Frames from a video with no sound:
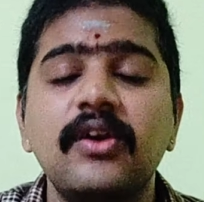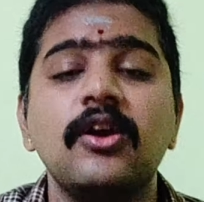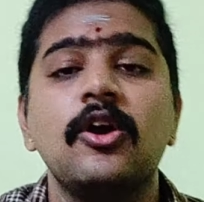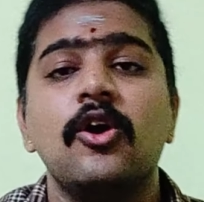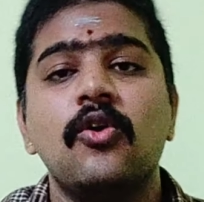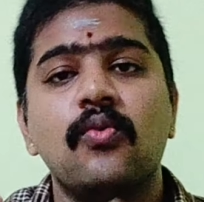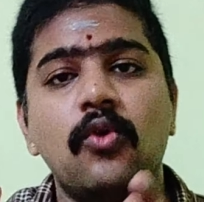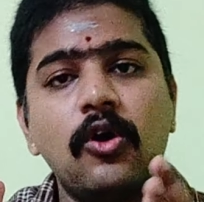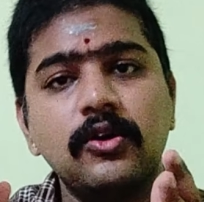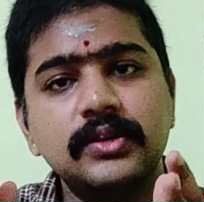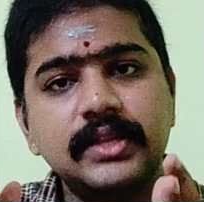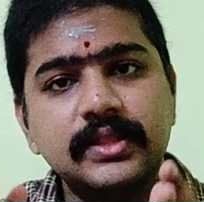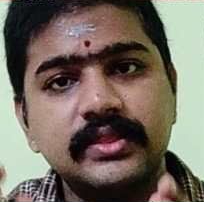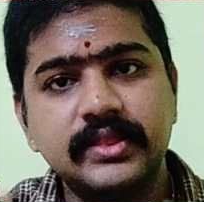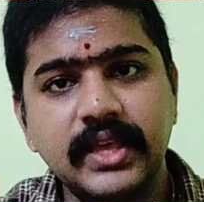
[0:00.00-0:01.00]
what the
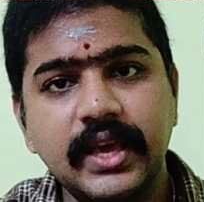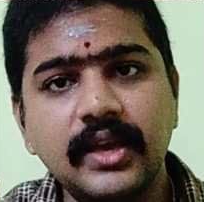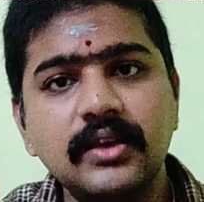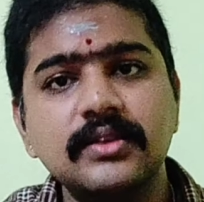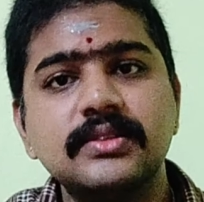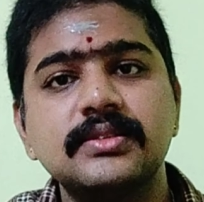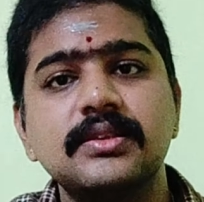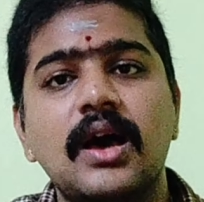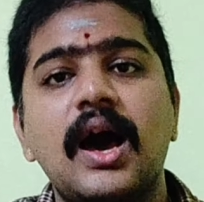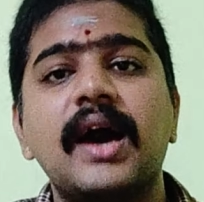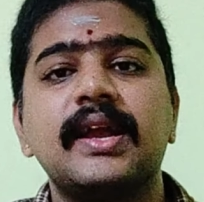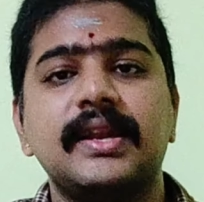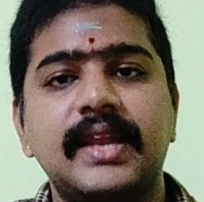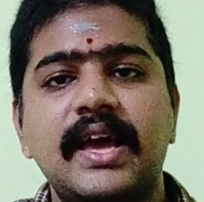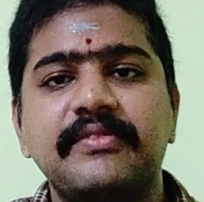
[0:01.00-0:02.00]
things are
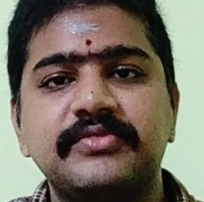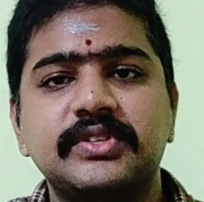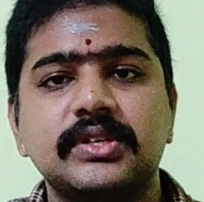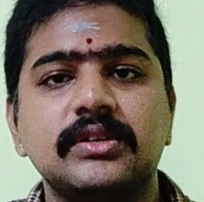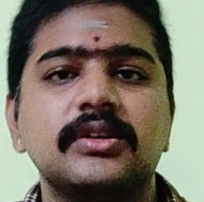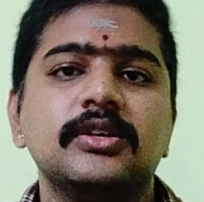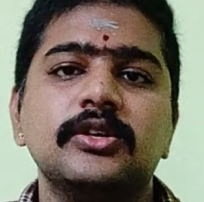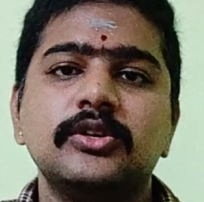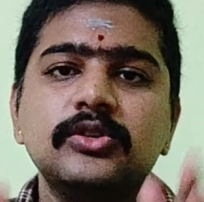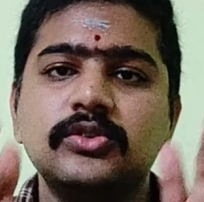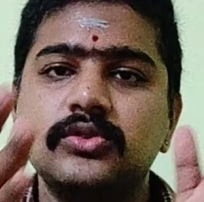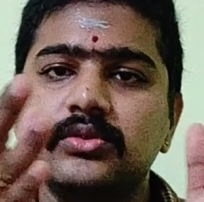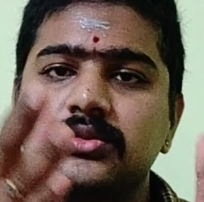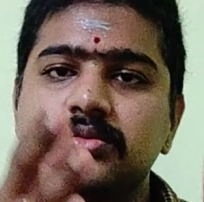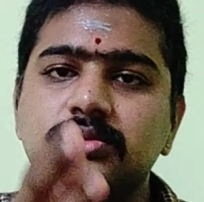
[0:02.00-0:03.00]
left
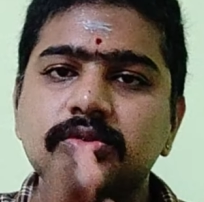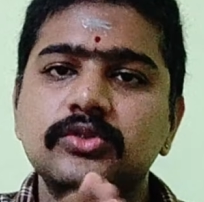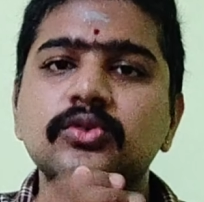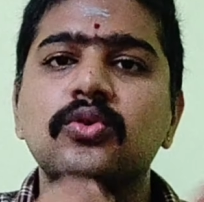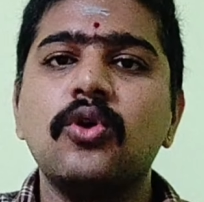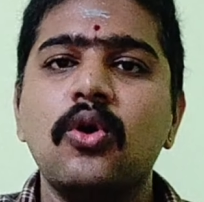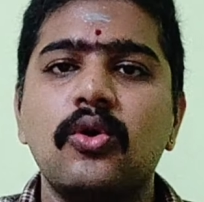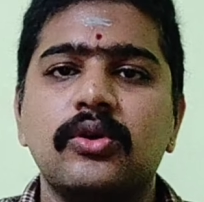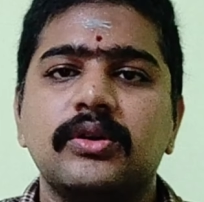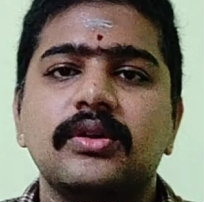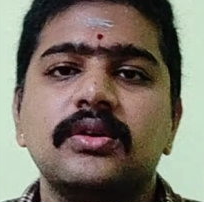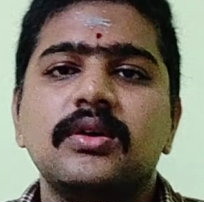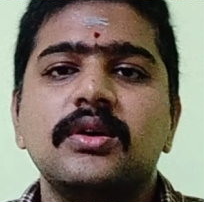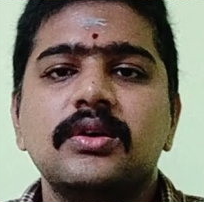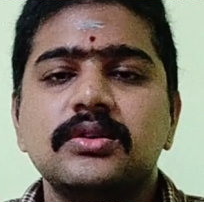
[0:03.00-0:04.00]
to code.
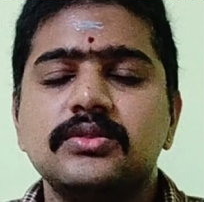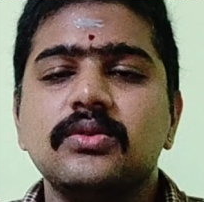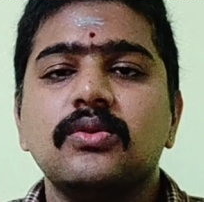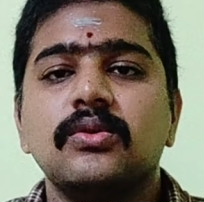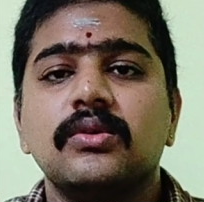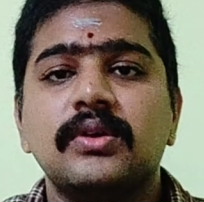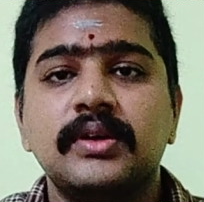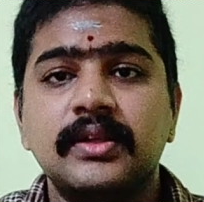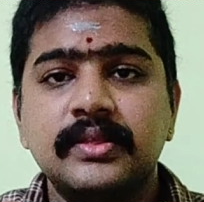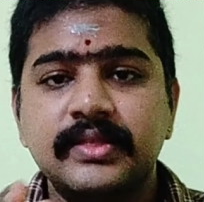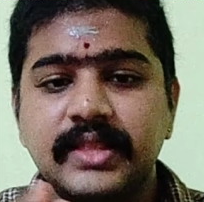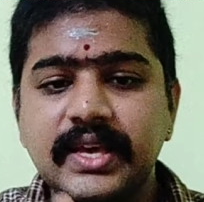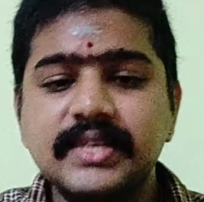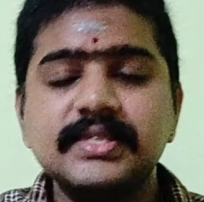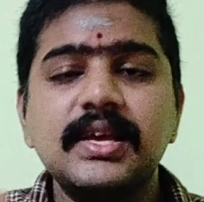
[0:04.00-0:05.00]
So these
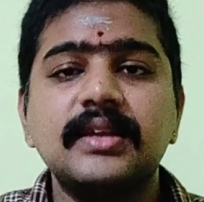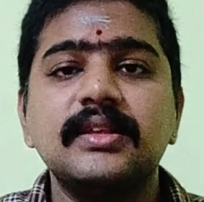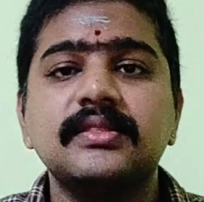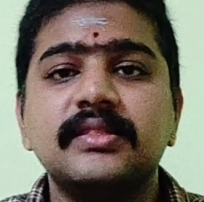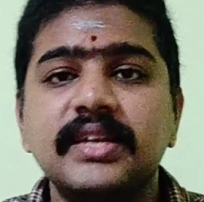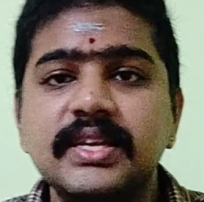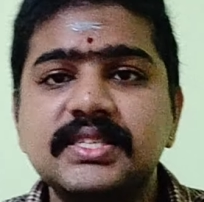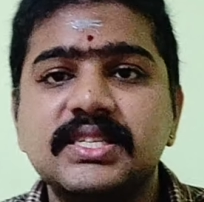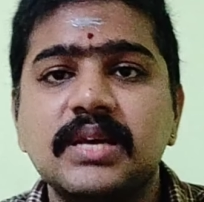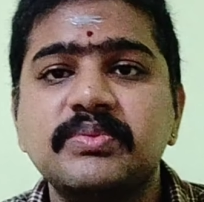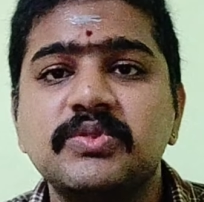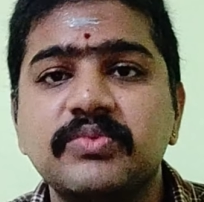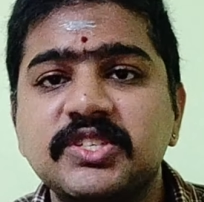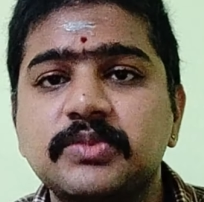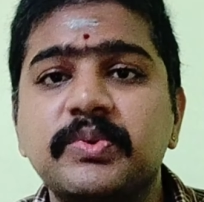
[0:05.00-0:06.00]
are the three steps which
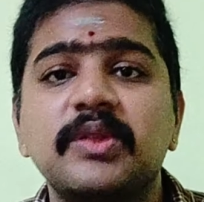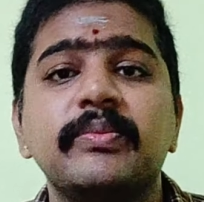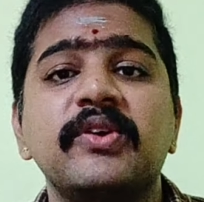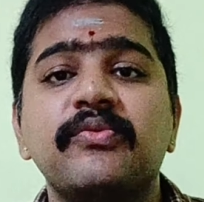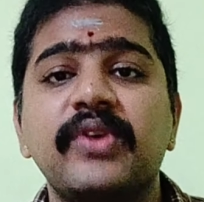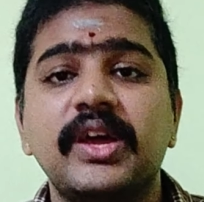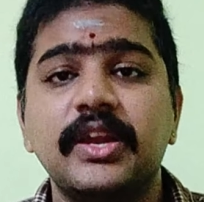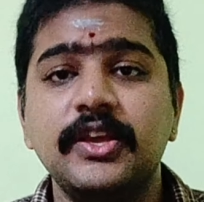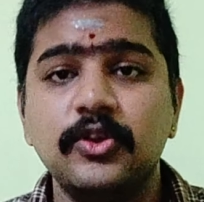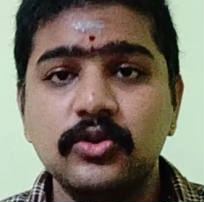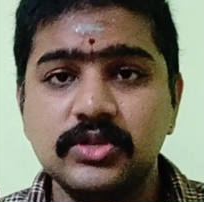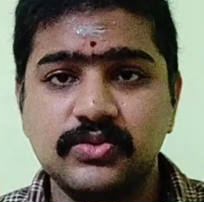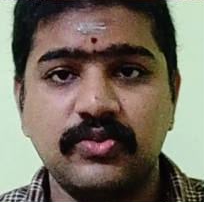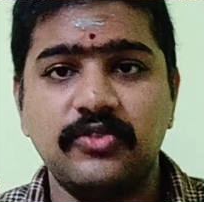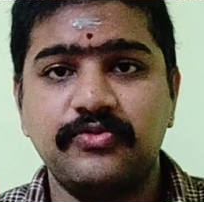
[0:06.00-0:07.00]
will be very useful
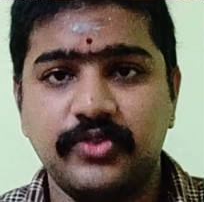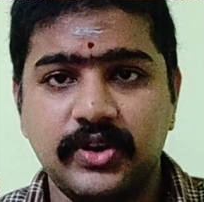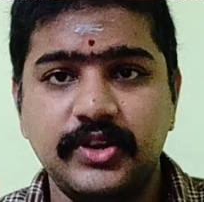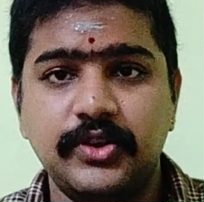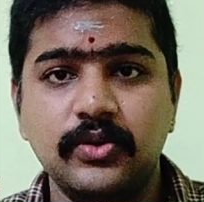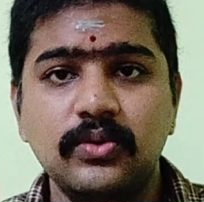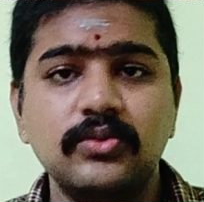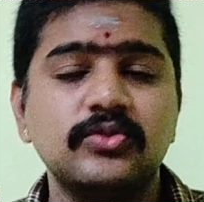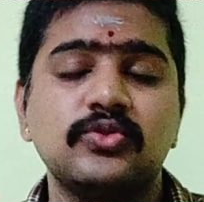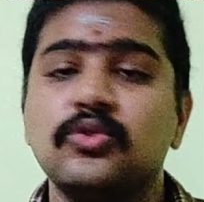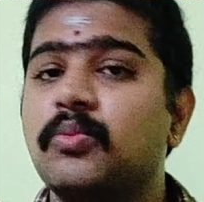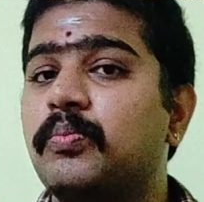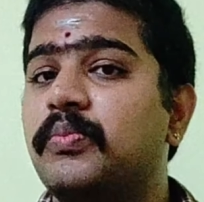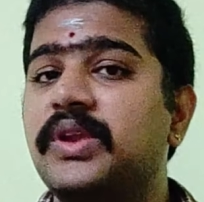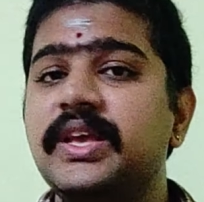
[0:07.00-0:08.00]
for you. So
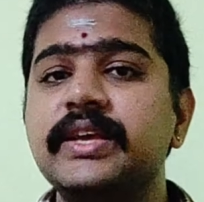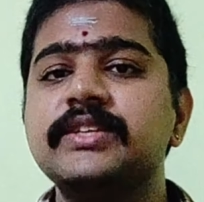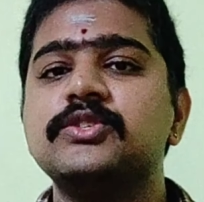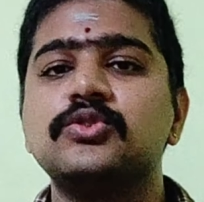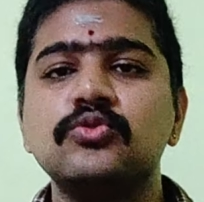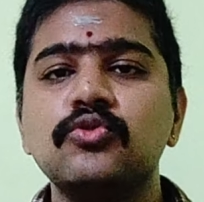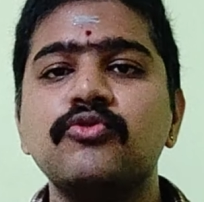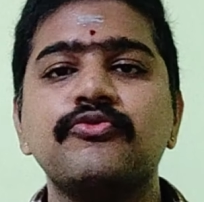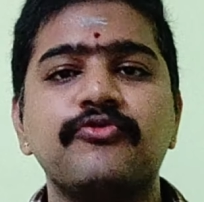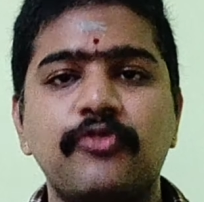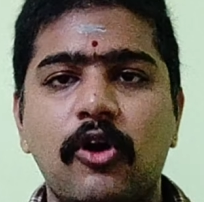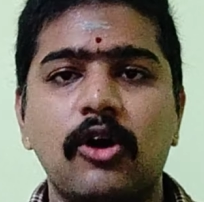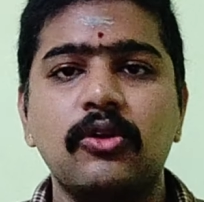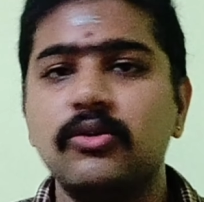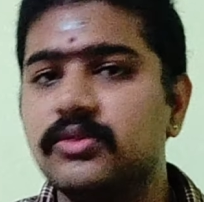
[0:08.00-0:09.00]
please do
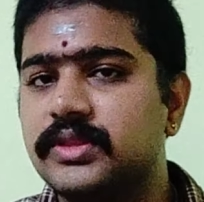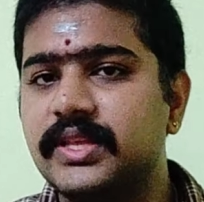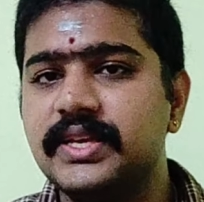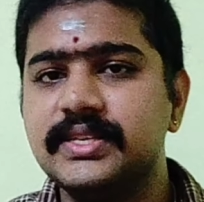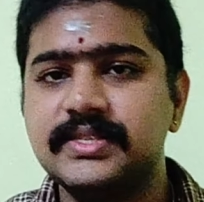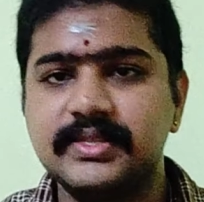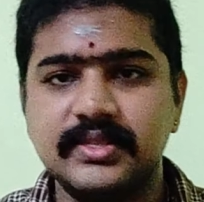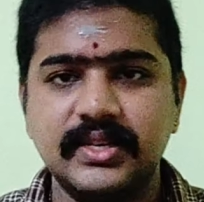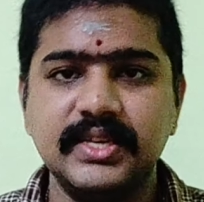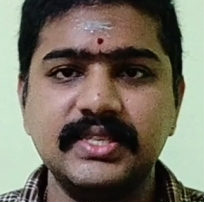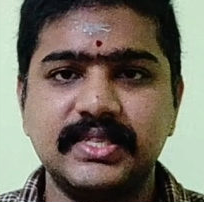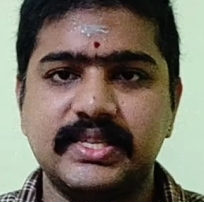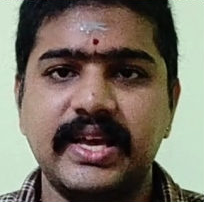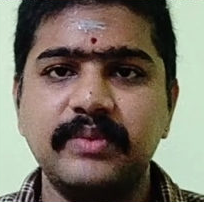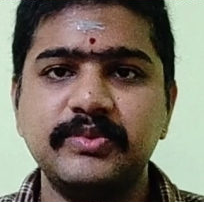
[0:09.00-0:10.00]
follow these three
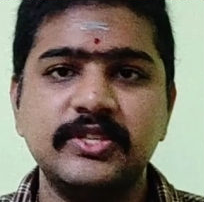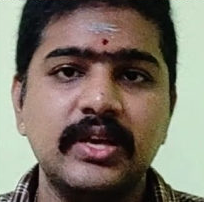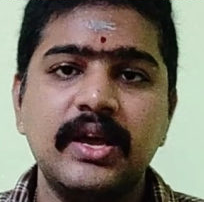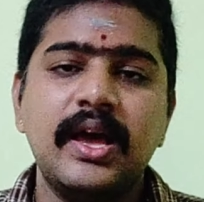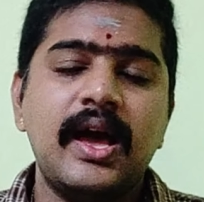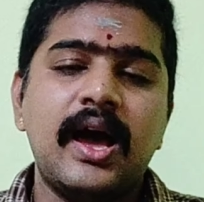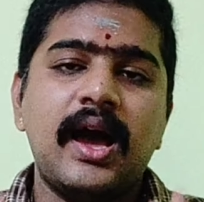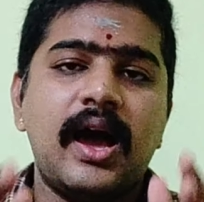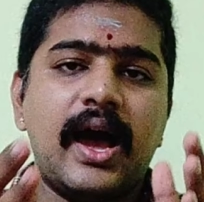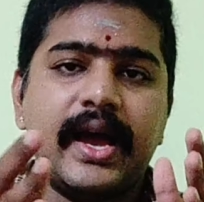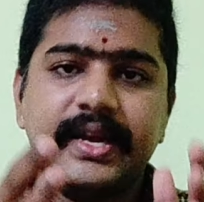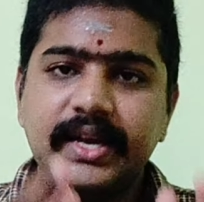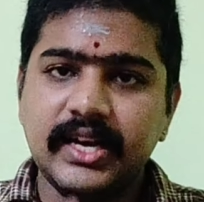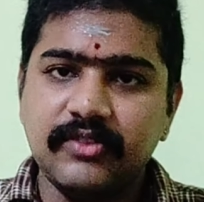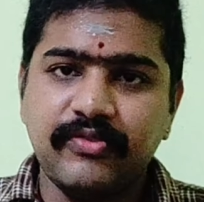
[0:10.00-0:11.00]
steps.
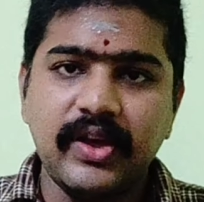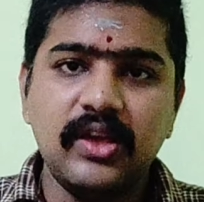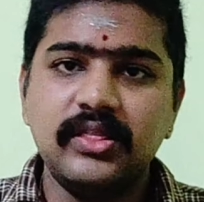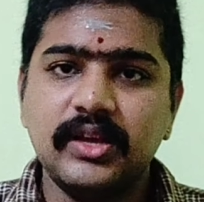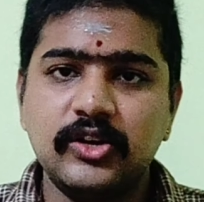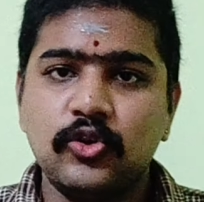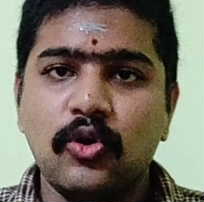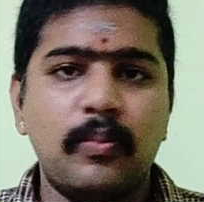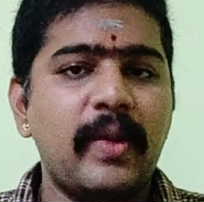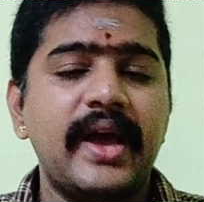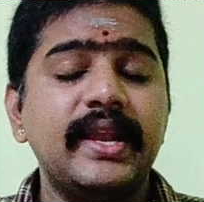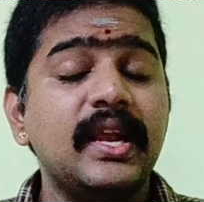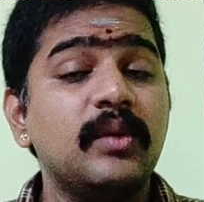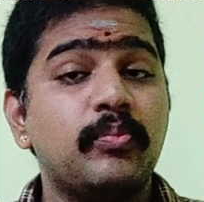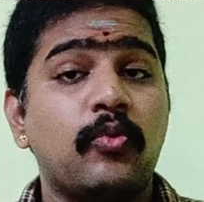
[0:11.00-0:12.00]
Identify the domain and
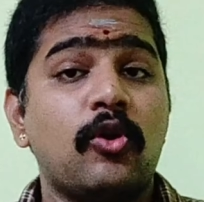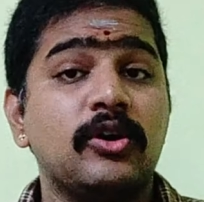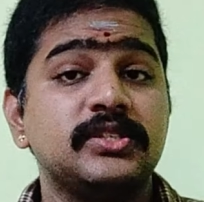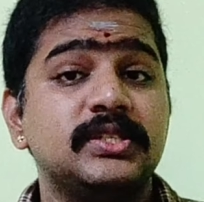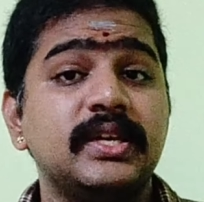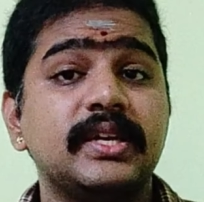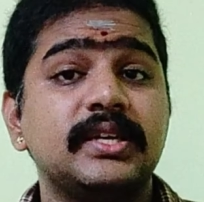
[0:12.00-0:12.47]
project